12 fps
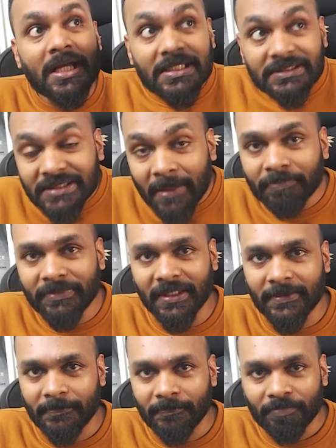
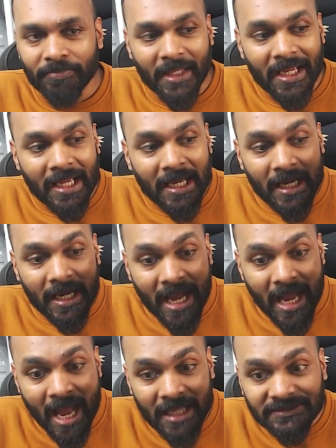something
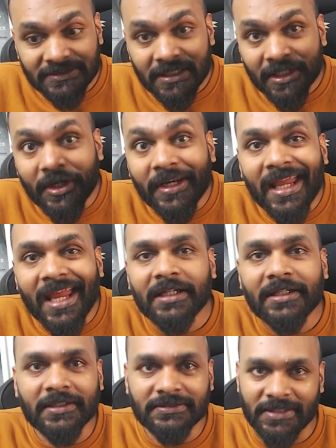has
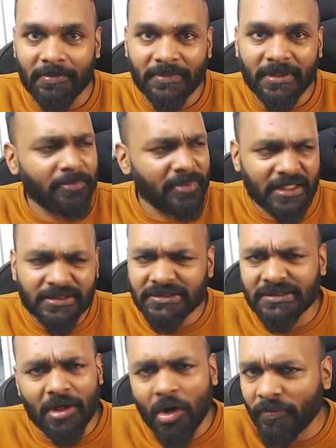created something,
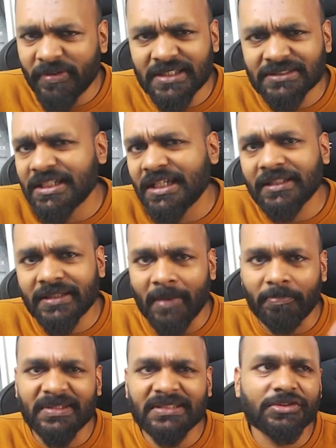because obviously
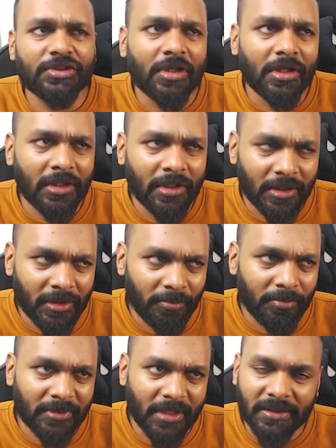that means uh,
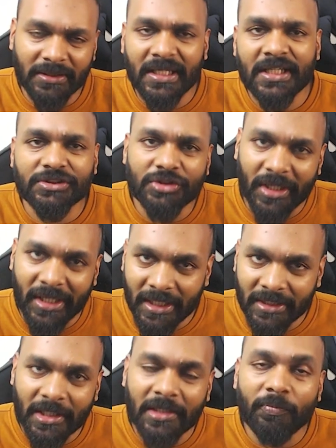nothing is
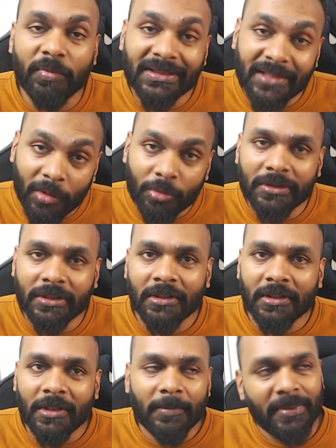created without
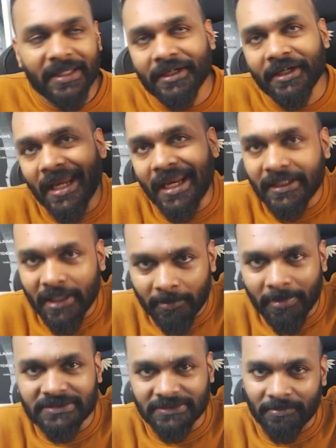being created
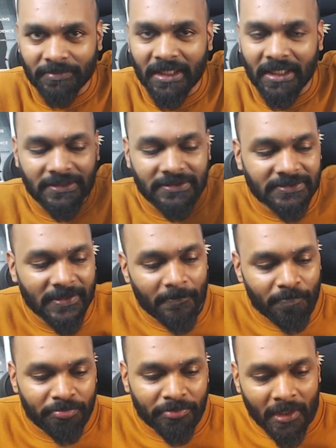by something else,
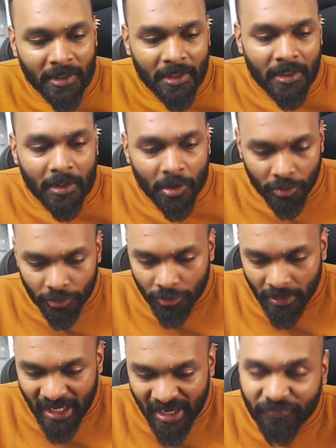
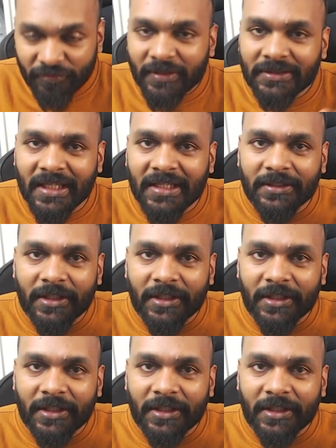everything in the